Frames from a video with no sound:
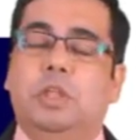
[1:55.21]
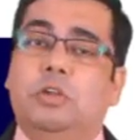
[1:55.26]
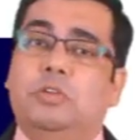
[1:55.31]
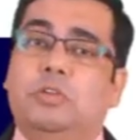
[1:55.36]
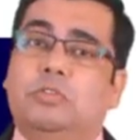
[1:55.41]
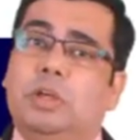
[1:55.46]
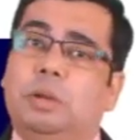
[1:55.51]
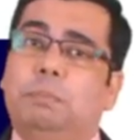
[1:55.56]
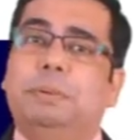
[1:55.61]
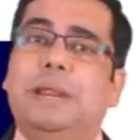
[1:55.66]

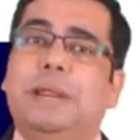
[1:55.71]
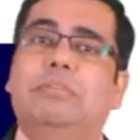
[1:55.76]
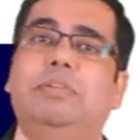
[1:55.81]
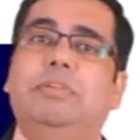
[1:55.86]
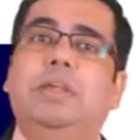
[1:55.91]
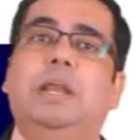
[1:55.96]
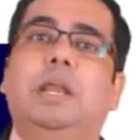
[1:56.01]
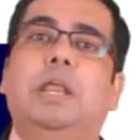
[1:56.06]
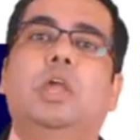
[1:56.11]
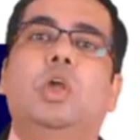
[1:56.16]

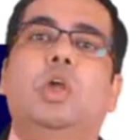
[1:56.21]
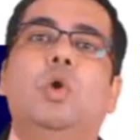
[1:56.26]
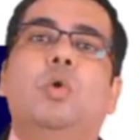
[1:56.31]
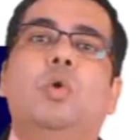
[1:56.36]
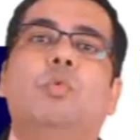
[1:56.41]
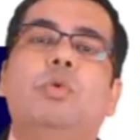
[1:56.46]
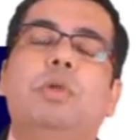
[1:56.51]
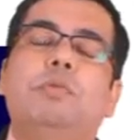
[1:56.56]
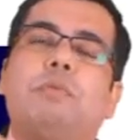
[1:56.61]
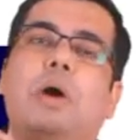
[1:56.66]
Surprisingly,
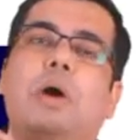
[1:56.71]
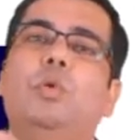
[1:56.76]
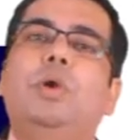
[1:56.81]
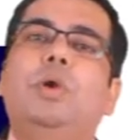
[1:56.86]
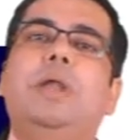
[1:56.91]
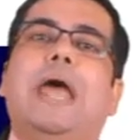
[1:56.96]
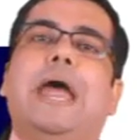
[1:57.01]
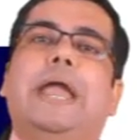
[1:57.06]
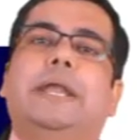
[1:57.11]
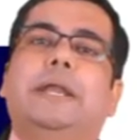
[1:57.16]
we
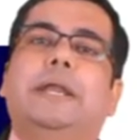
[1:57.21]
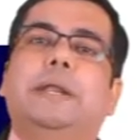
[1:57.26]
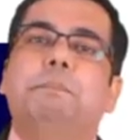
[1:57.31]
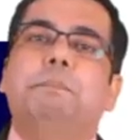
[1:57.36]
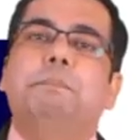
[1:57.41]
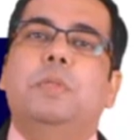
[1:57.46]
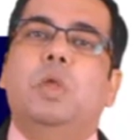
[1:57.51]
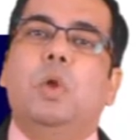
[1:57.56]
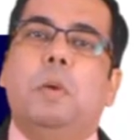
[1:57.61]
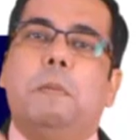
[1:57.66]
found that
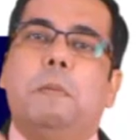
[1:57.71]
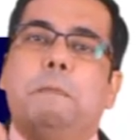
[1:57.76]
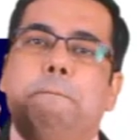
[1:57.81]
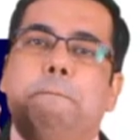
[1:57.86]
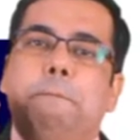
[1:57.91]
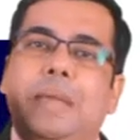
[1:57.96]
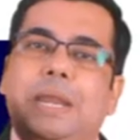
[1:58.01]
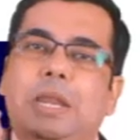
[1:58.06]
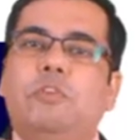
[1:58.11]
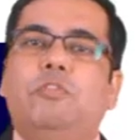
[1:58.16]

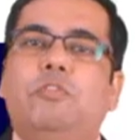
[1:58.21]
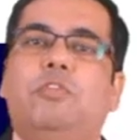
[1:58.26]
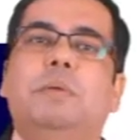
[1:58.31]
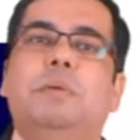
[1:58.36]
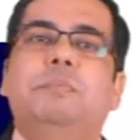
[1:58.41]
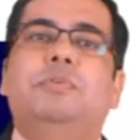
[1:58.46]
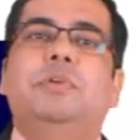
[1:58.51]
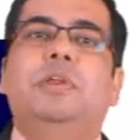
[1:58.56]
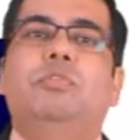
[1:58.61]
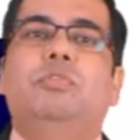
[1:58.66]
many
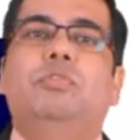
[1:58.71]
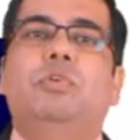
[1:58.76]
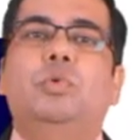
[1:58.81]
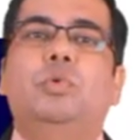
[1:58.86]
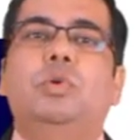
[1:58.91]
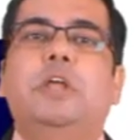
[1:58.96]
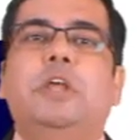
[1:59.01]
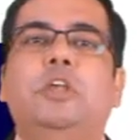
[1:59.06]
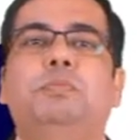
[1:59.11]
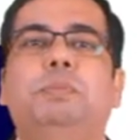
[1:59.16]
firms
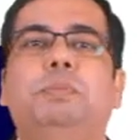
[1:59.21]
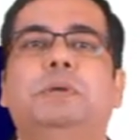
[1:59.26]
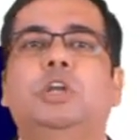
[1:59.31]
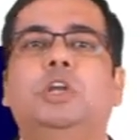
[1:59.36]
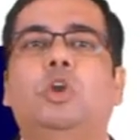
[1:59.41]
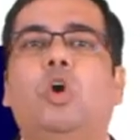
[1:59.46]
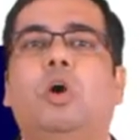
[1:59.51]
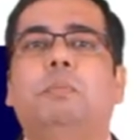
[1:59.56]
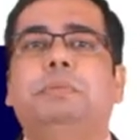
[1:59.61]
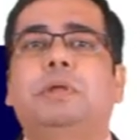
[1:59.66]
received the
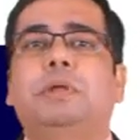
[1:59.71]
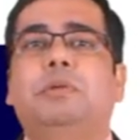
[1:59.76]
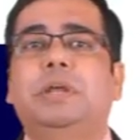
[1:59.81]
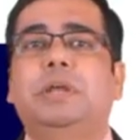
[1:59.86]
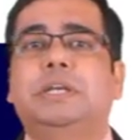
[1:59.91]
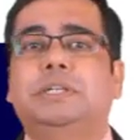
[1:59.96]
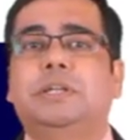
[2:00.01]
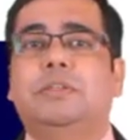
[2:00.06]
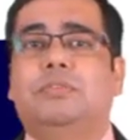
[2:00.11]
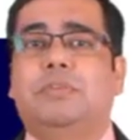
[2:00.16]
inspection
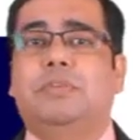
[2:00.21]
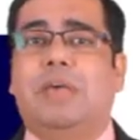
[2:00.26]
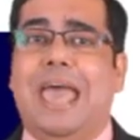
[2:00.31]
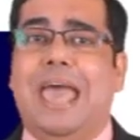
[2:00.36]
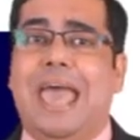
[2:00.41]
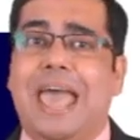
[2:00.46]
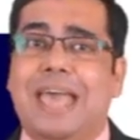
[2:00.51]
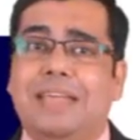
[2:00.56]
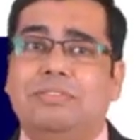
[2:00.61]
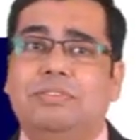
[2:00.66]
observations
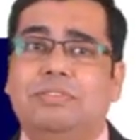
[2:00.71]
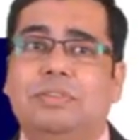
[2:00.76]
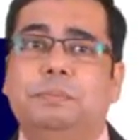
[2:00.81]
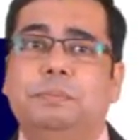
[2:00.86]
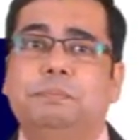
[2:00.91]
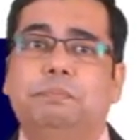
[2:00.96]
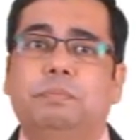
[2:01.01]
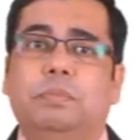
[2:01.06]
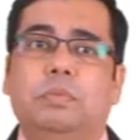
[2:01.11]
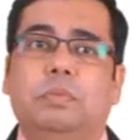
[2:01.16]
as
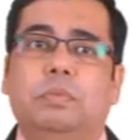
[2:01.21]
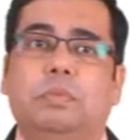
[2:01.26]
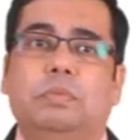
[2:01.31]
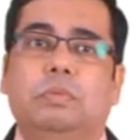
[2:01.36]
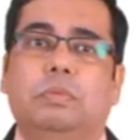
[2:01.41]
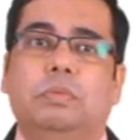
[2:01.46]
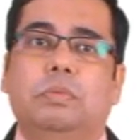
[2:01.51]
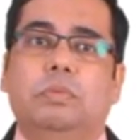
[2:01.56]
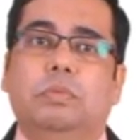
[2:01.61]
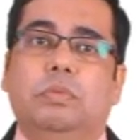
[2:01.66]

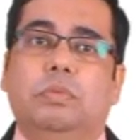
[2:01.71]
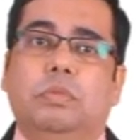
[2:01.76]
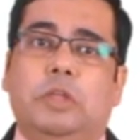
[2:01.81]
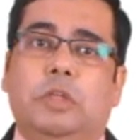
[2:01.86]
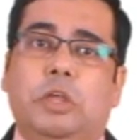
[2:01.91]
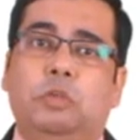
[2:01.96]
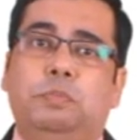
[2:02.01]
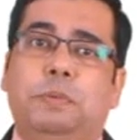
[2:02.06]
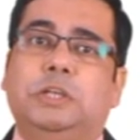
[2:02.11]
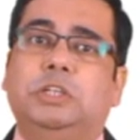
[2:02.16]

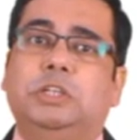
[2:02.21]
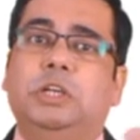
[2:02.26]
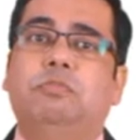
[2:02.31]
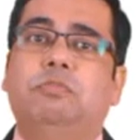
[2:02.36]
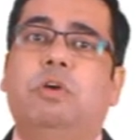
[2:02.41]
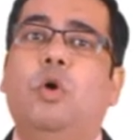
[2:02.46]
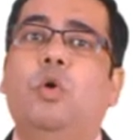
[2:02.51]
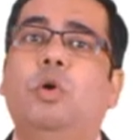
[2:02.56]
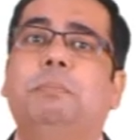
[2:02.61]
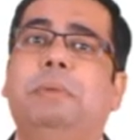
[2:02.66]
the inspection
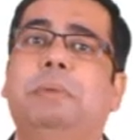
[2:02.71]
found